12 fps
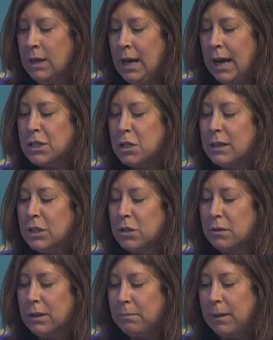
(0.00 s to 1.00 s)
And so in
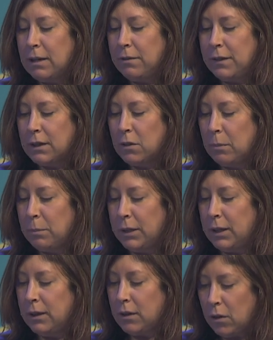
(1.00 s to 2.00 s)
short, benefit
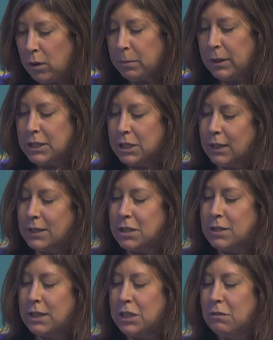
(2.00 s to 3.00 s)
corporation
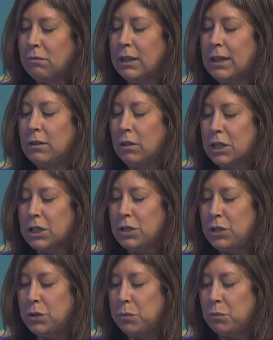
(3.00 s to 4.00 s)
legislation really looked
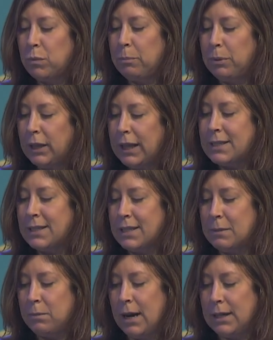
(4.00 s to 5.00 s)
to replace
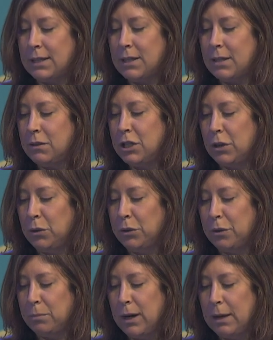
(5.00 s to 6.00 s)
this practice of
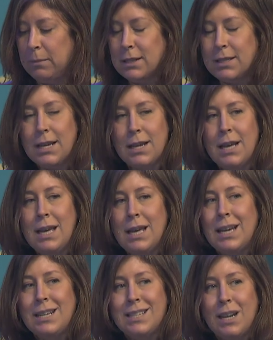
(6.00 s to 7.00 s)
shareholder primacy,
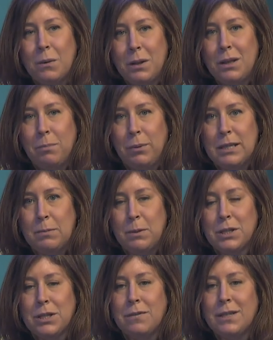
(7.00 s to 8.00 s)
instead with the
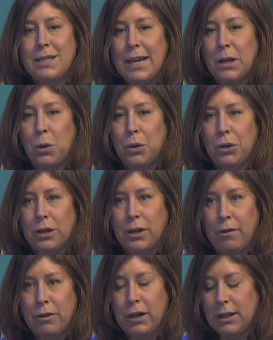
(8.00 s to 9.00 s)
principles of stakeholder
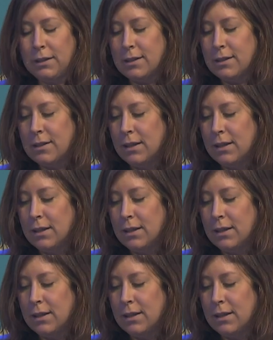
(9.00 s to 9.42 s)
governance.